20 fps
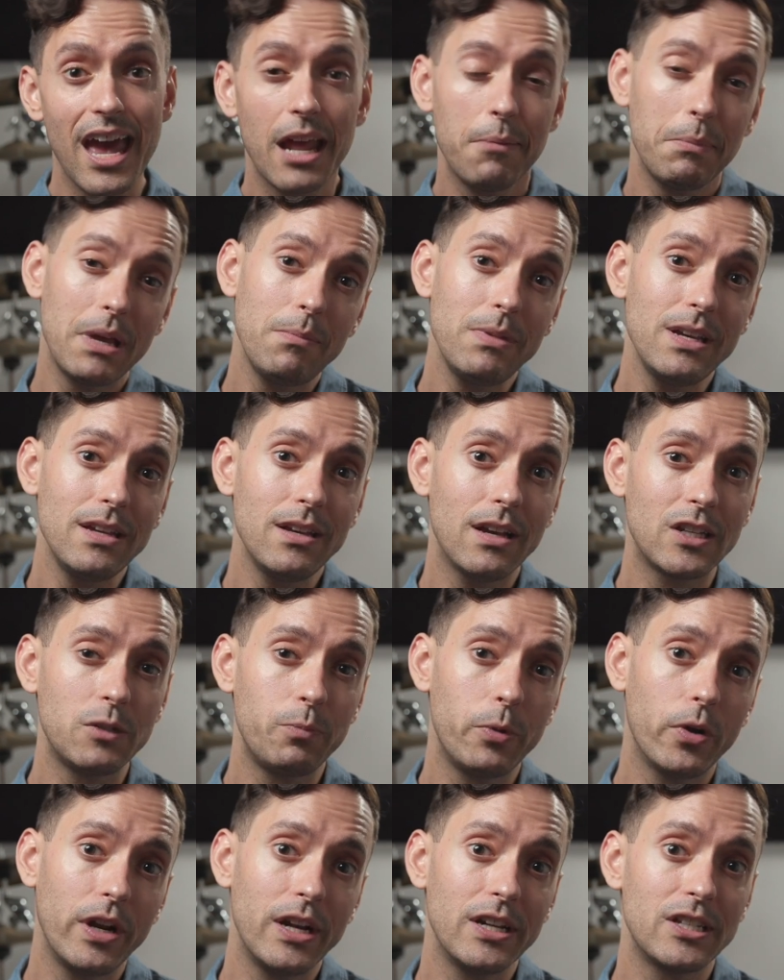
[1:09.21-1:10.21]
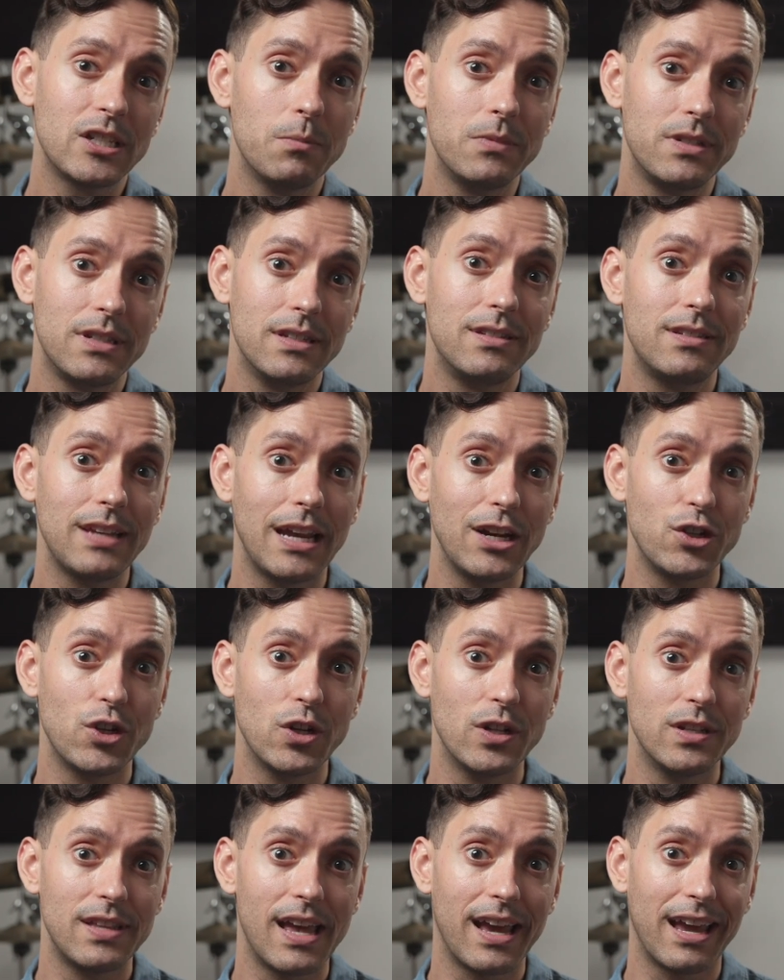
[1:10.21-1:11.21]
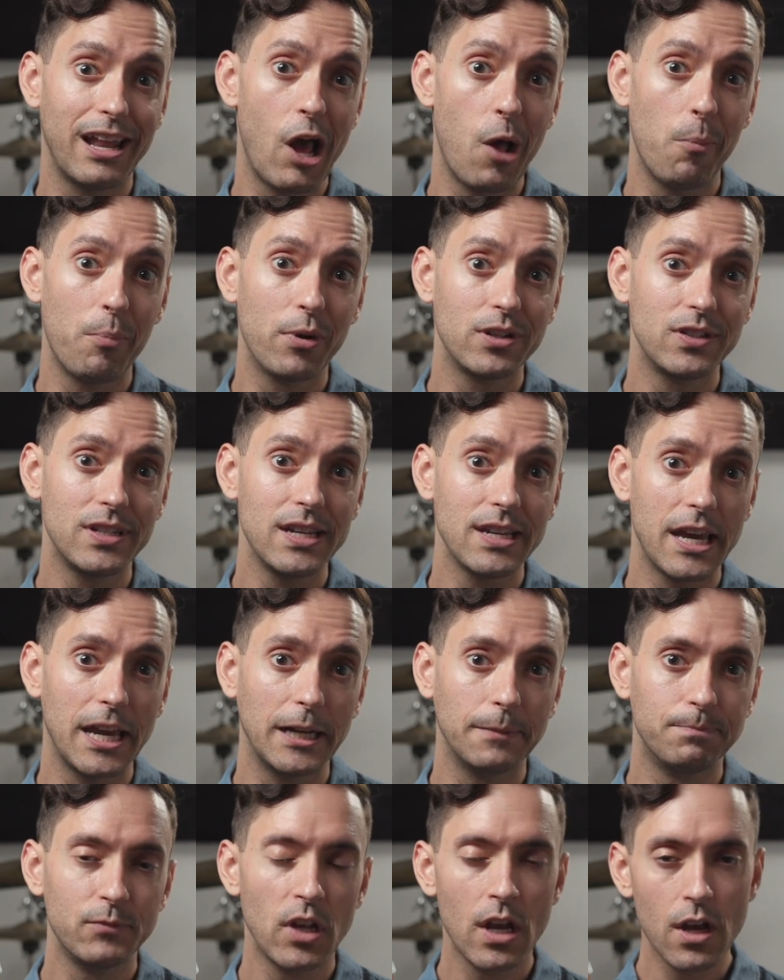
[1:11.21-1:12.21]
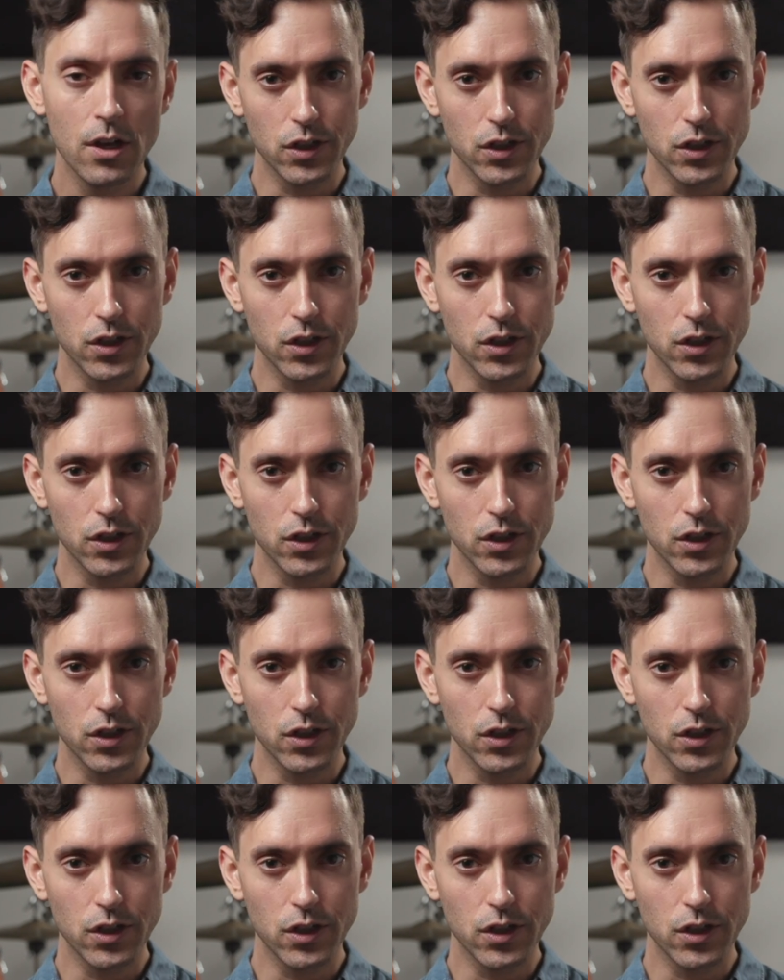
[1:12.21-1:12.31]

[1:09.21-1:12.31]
and maybe experience some sensations that can help our singing.